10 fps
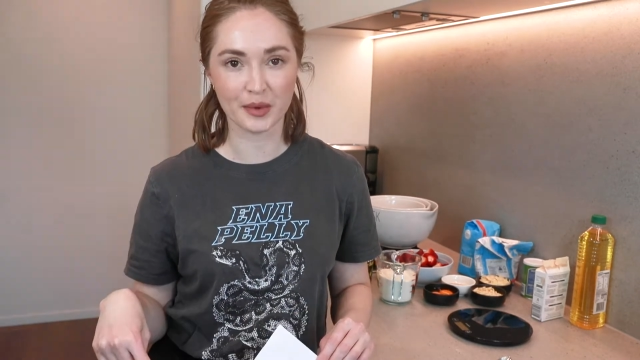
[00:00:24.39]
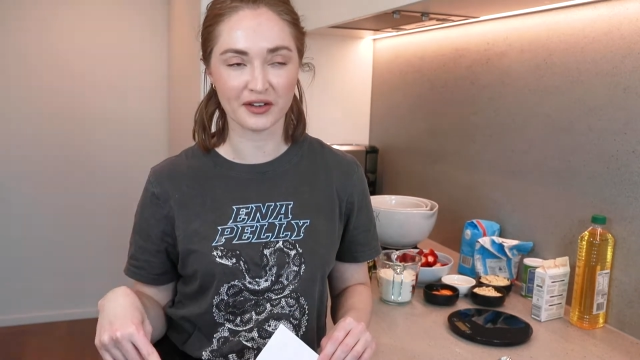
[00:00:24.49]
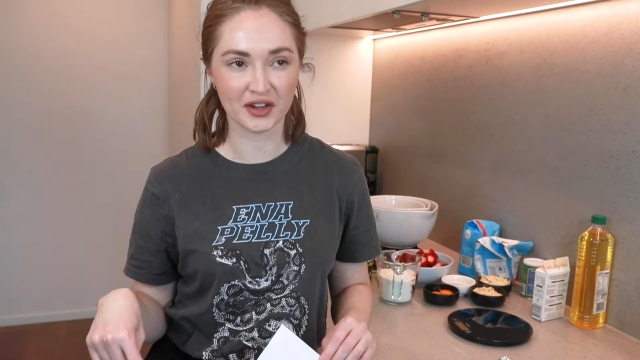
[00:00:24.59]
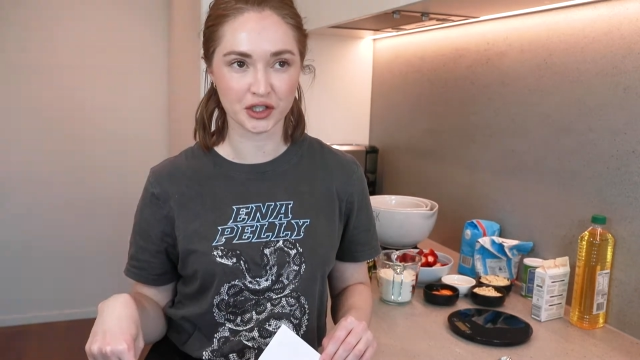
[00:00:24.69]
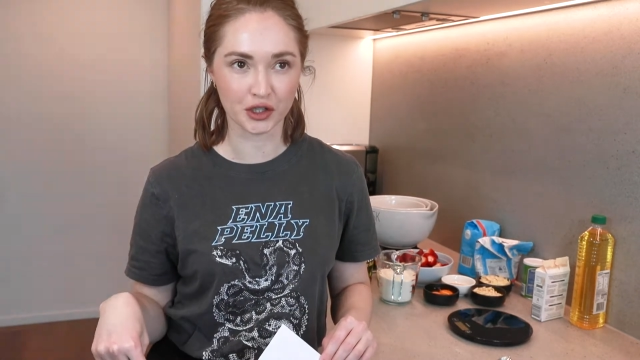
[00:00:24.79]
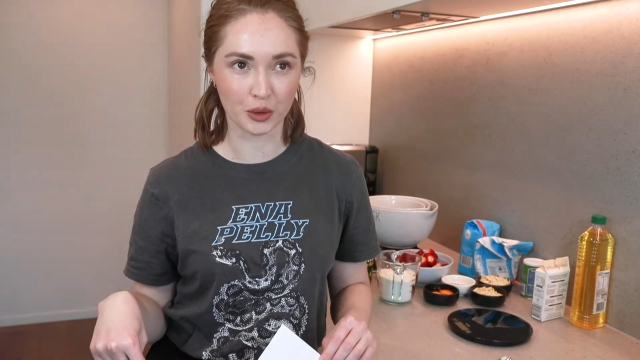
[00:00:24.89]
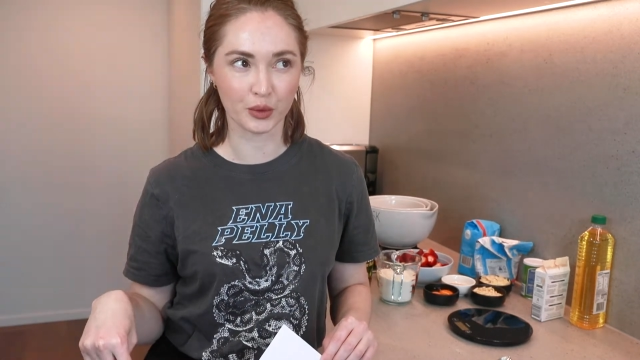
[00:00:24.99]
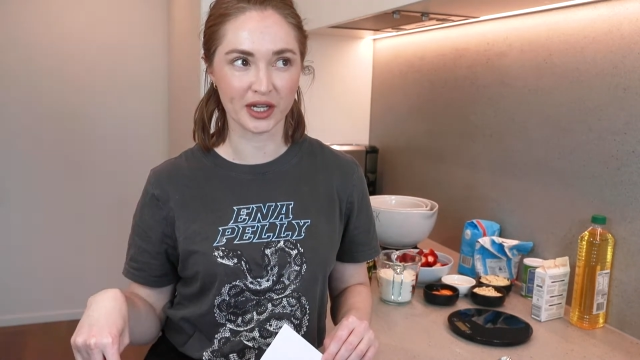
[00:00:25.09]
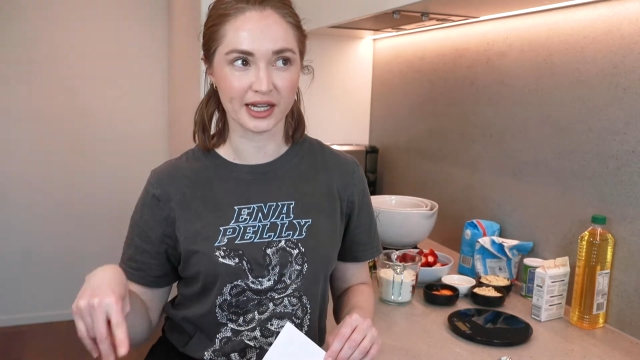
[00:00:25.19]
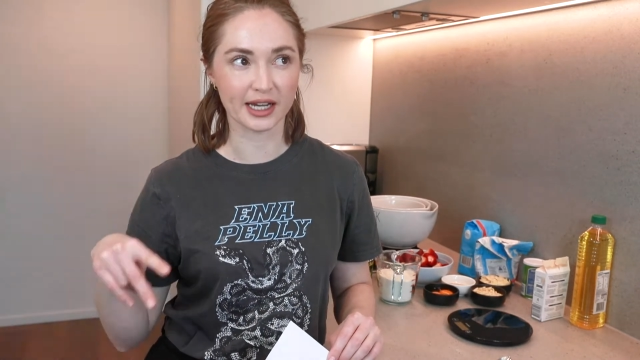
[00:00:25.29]
Part of our job,
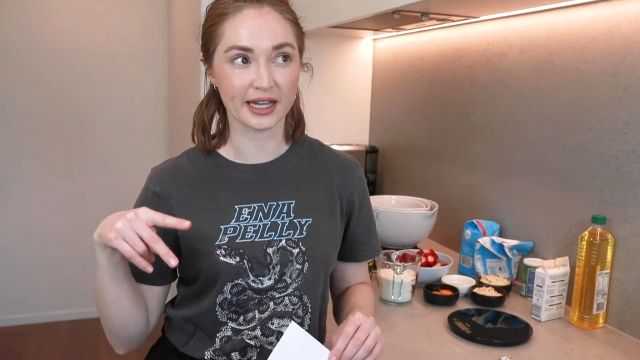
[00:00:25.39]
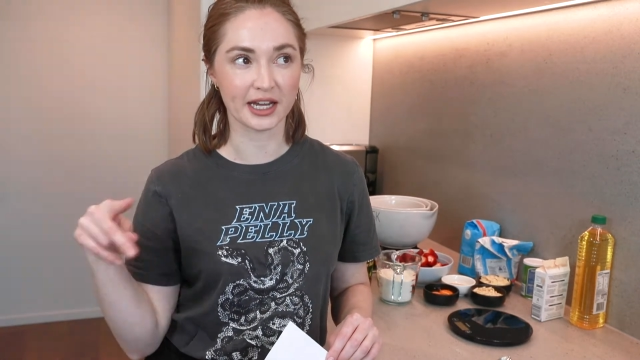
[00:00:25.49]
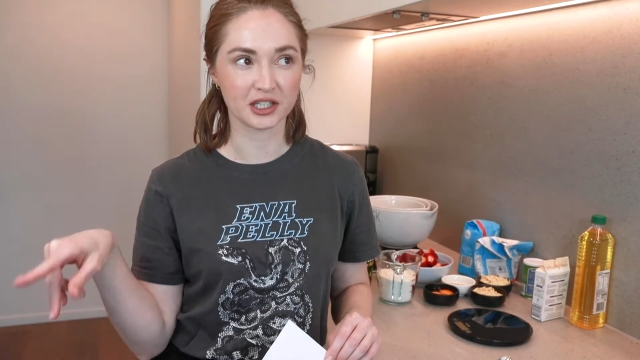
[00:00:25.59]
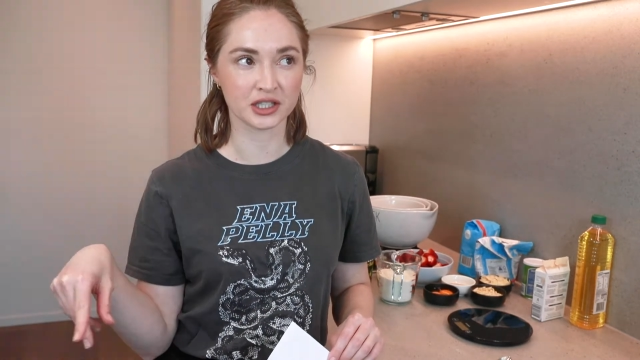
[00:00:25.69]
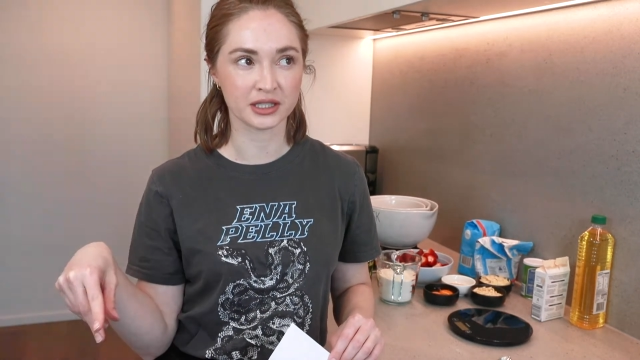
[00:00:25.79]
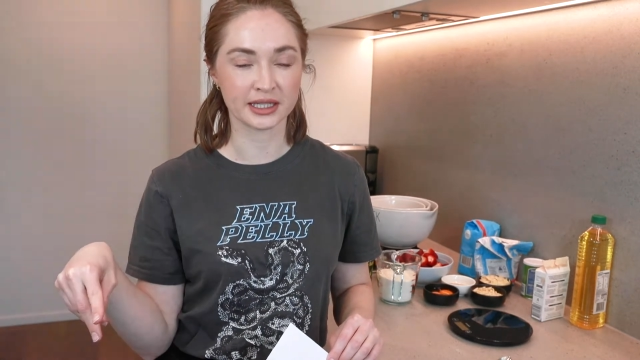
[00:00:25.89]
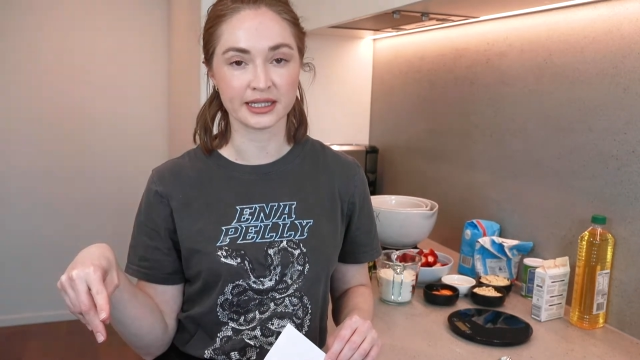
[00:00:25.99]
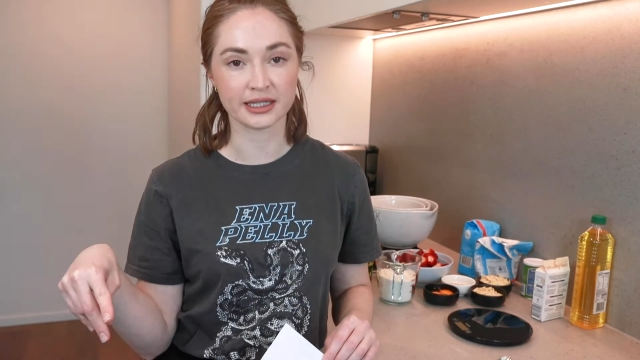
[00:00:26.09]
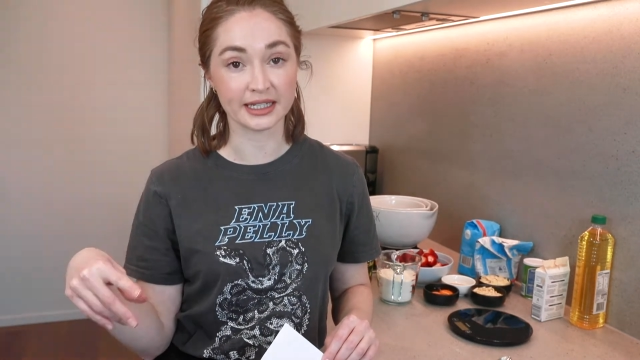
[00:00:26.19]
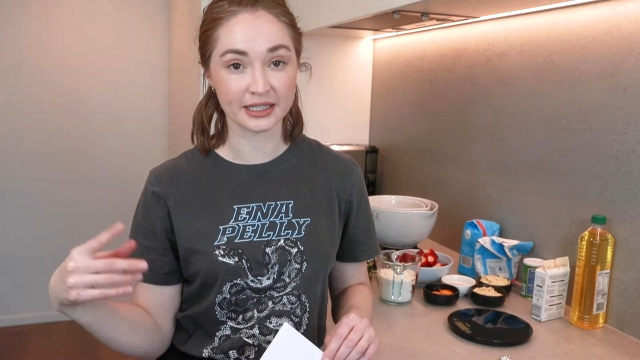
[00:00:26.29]
we
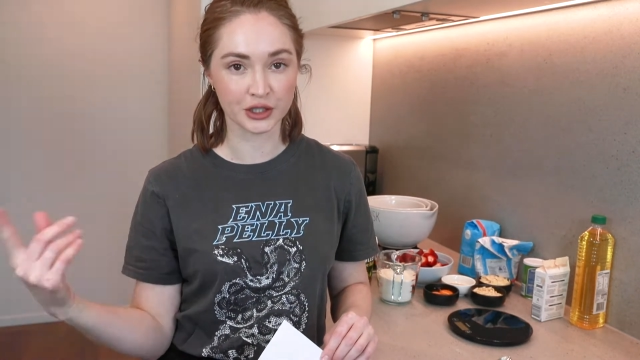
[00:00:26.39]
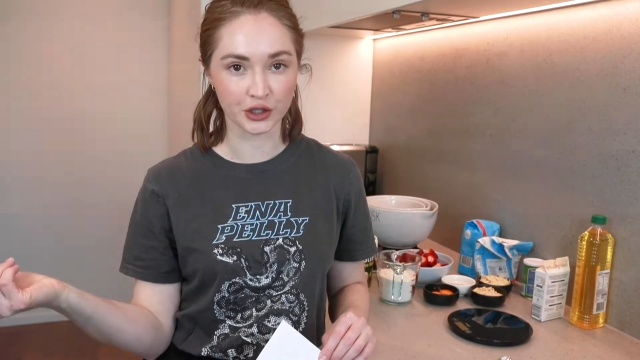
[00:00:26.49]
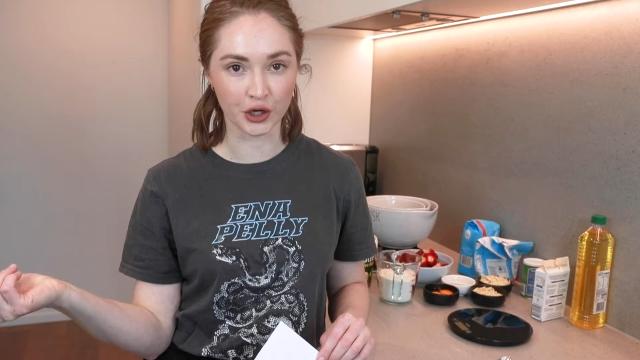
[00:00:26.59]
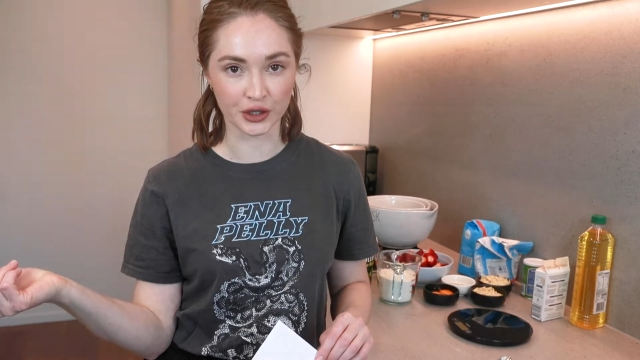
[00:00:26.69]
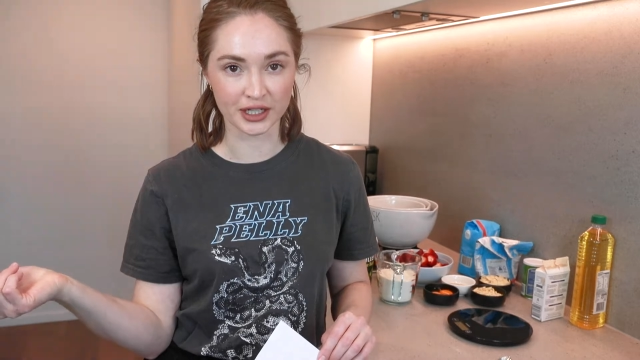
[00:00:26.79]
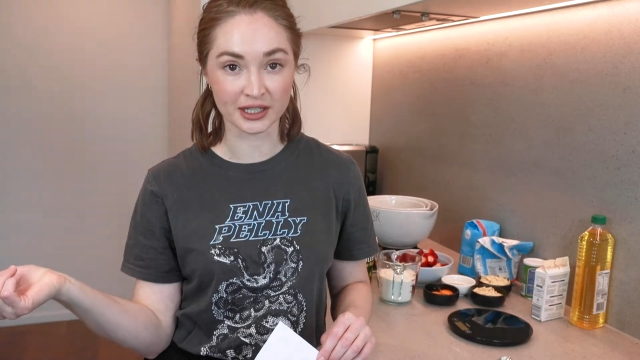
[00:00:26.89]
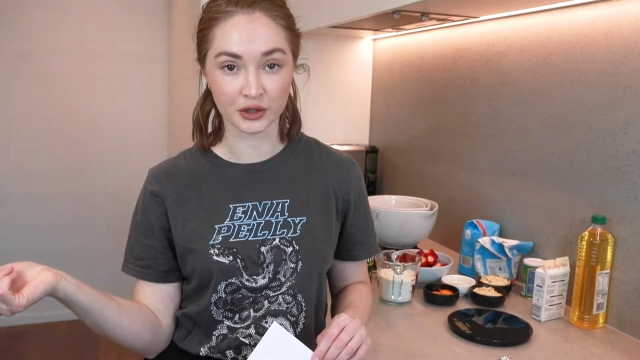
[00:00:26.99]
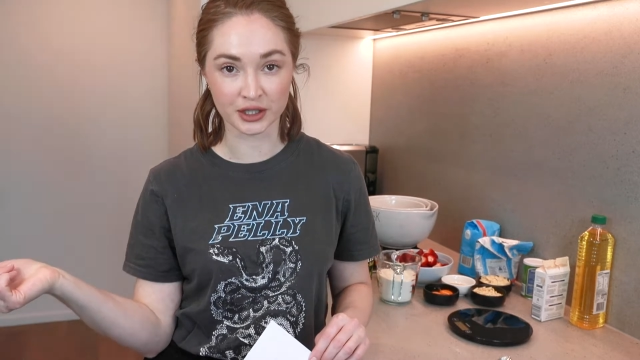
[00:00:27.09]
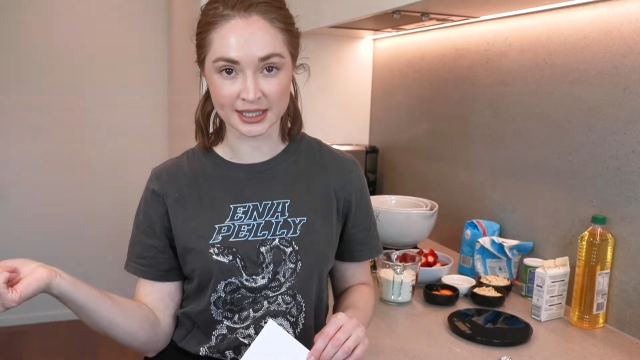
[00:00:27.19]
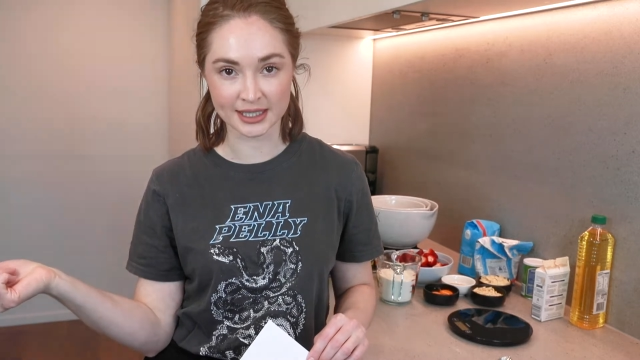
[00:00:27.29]
occasionally need to go in
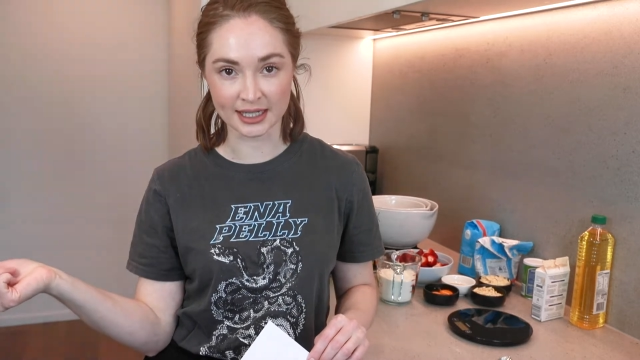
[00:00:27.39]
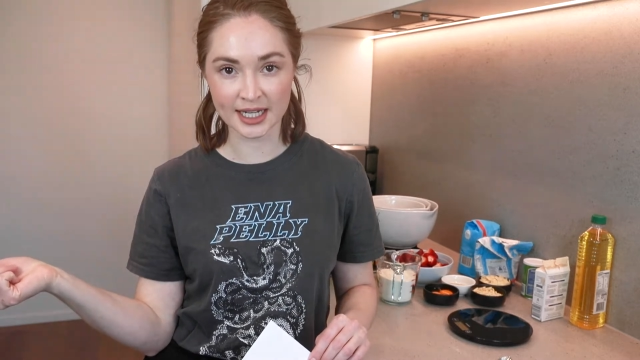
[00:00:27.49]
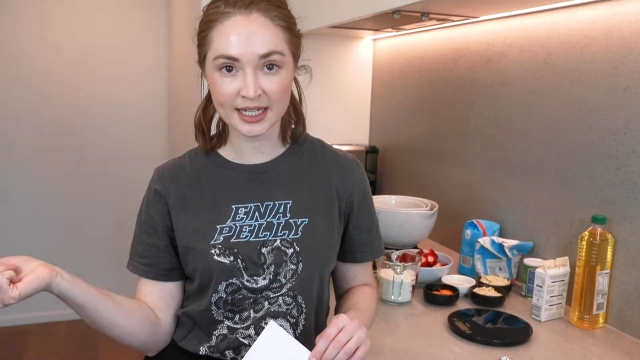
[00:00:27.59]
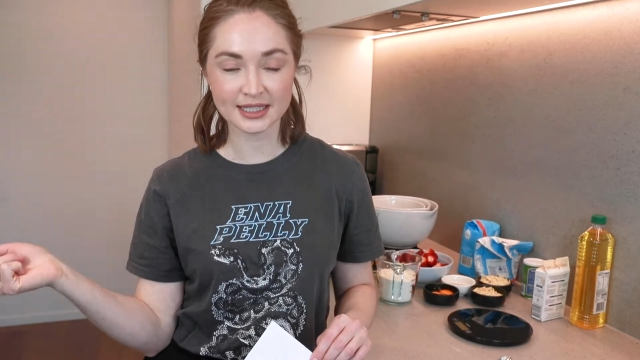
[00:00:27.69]
on a Sunday.